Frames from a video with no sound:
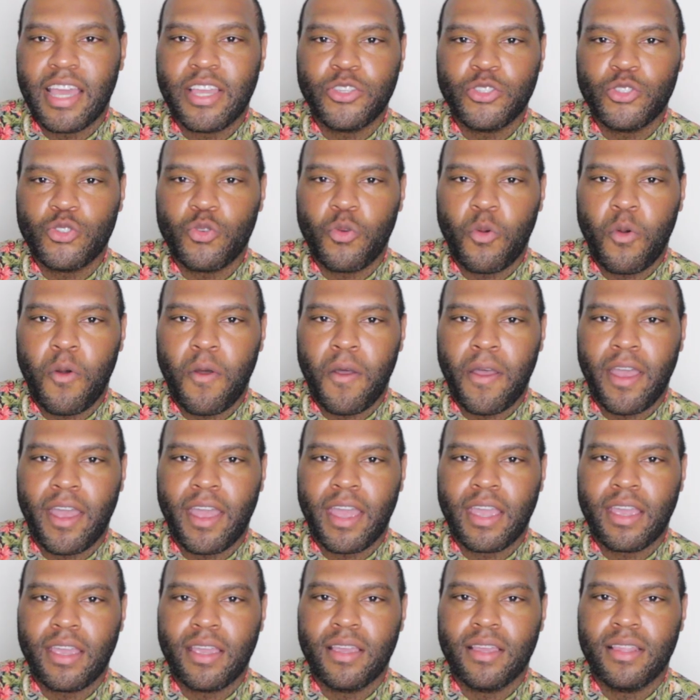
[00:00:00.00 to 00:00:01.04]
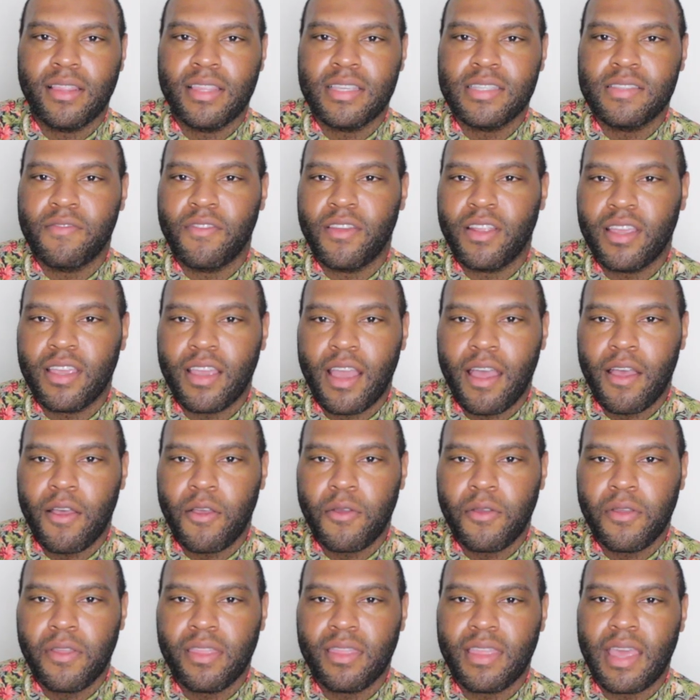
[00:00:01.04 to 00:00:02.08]
enjoy this
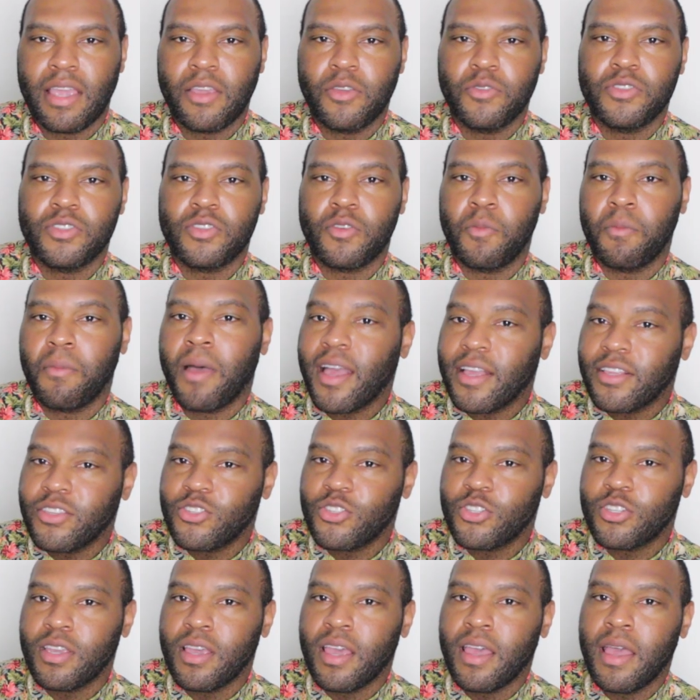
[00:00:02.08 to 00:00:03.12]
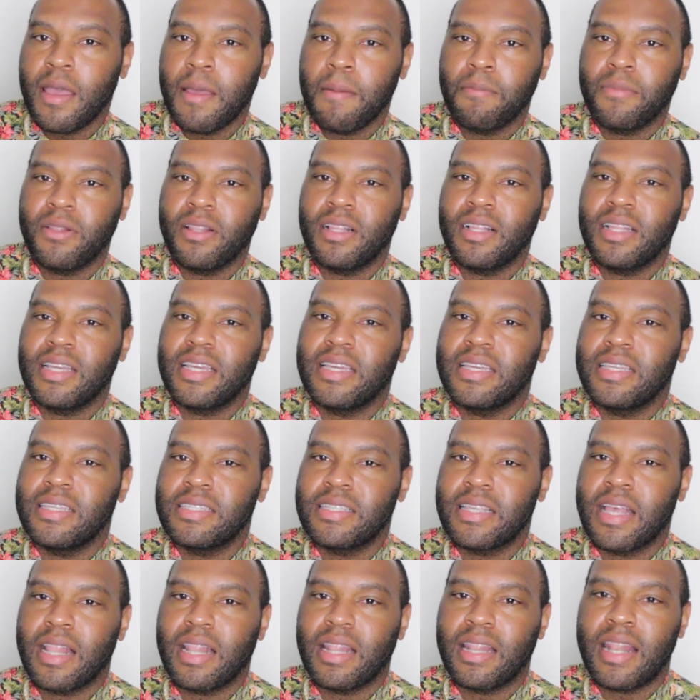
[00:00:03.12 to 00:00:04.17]
video, thank you so much.
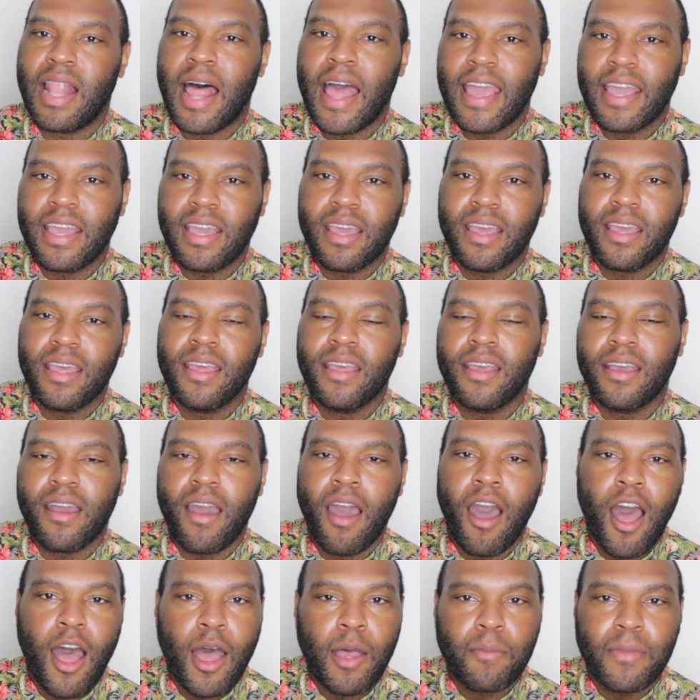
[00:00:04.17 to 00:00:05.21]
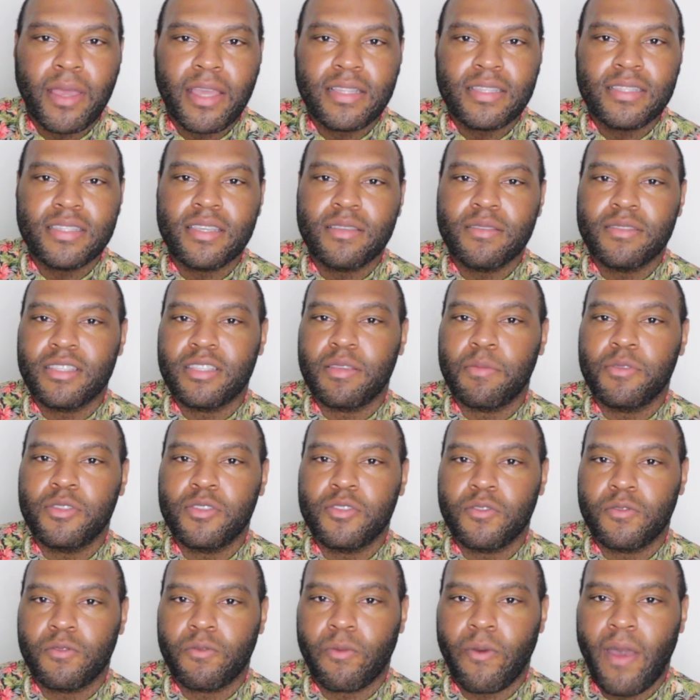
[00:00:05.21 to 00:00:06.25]
Please like, comment,
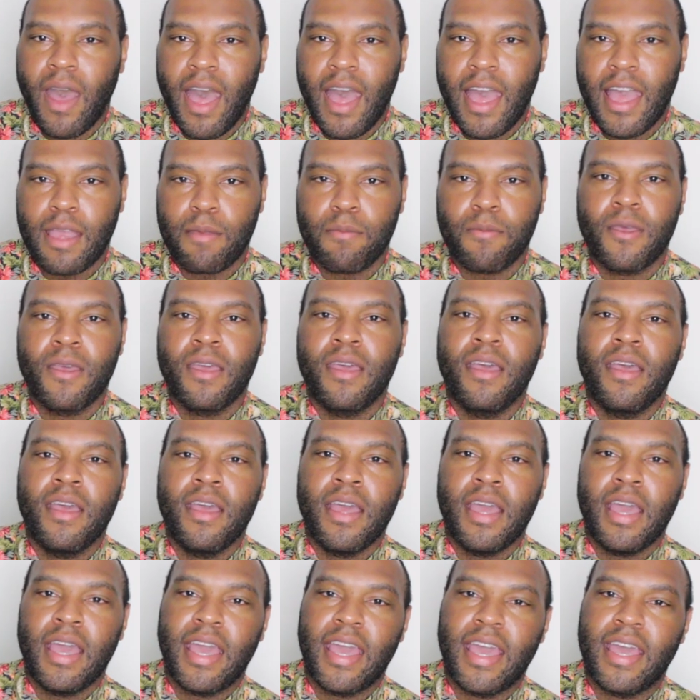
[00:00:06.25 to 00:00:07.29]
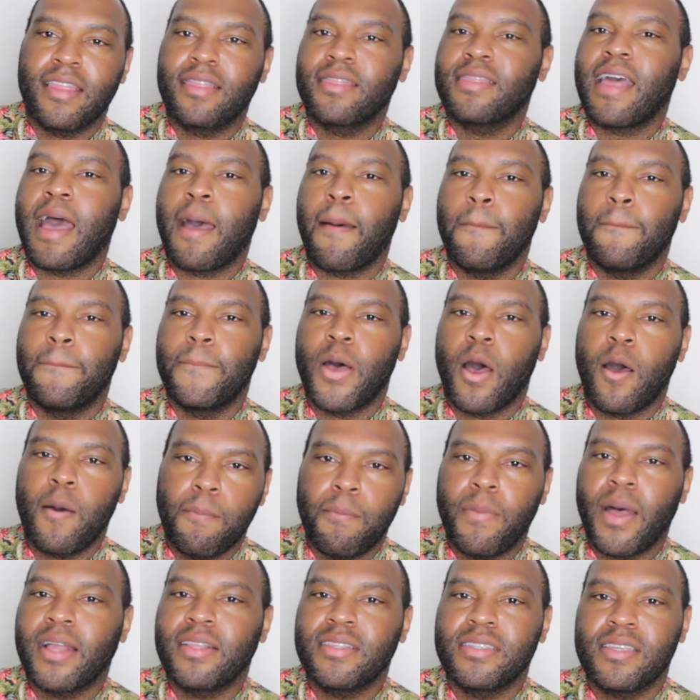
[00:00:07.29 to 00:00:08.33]
subscribe, hit that bell
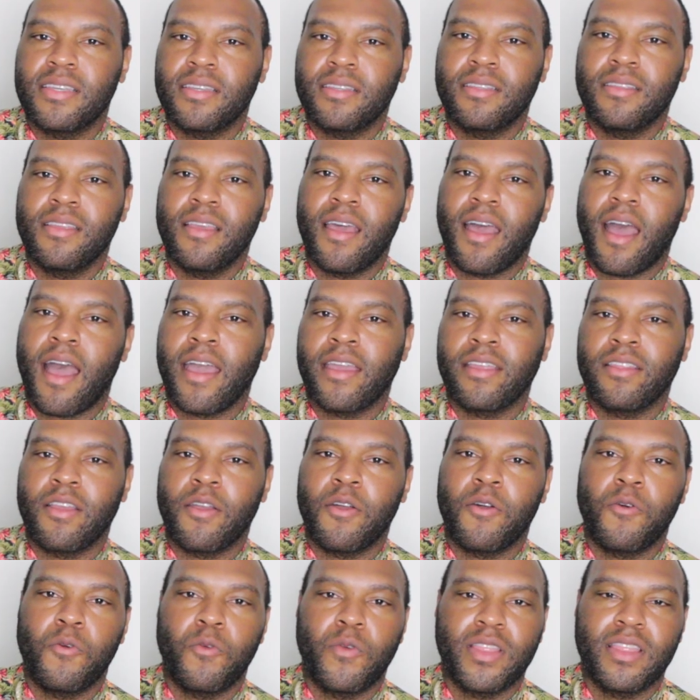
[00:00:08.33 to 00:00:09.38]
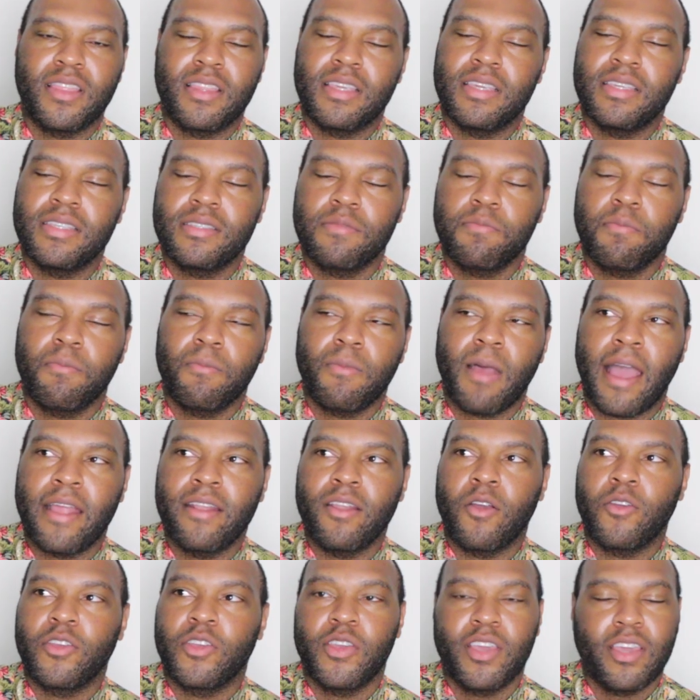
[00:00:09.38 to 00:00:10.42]
button. I know with these, I
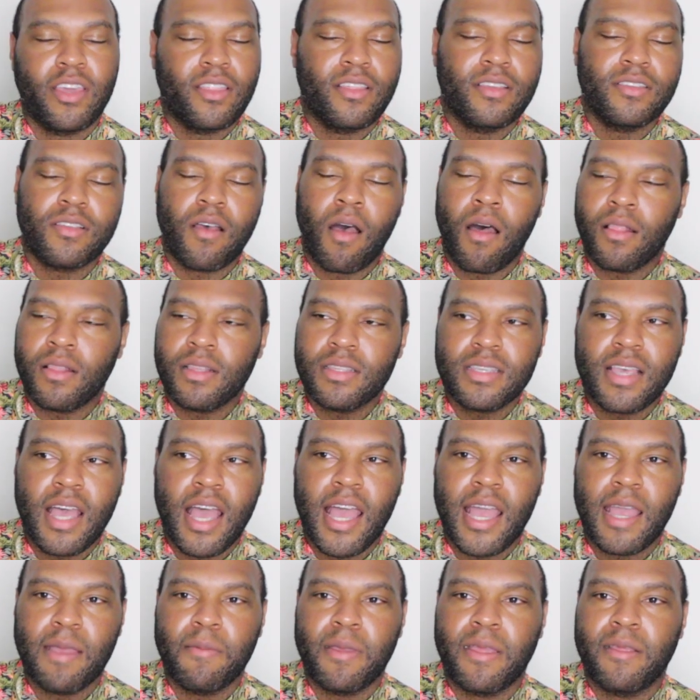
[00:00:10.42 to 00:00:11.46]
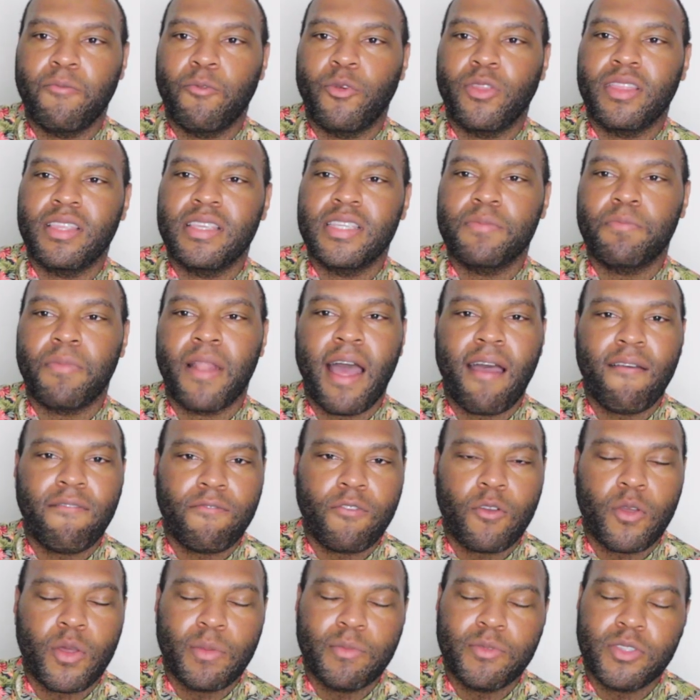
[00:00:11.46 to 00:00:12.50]
know you hear this all the time and with these
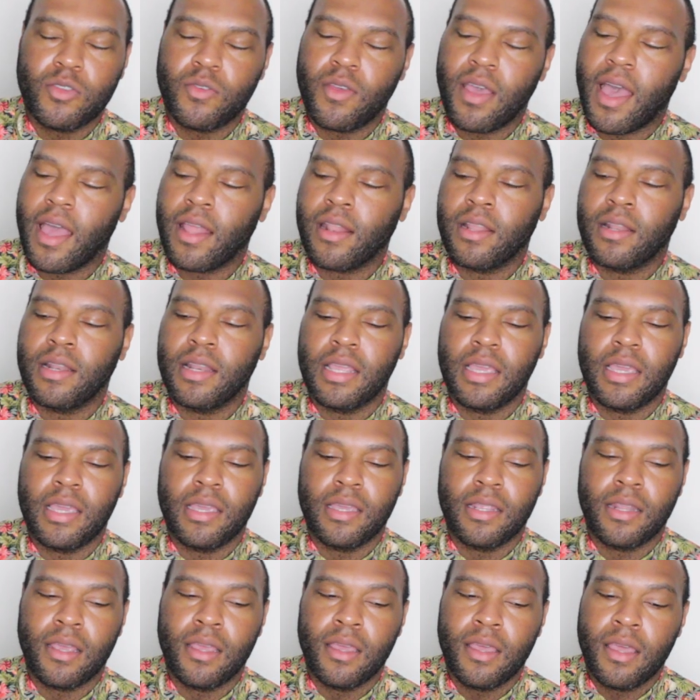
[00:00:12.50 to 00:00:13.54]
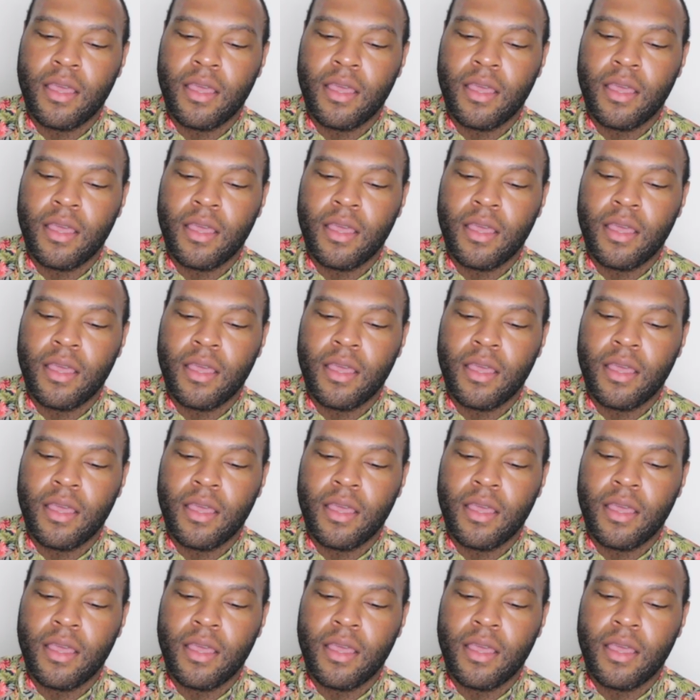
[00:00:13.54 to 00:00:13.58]
platforms, you kind of need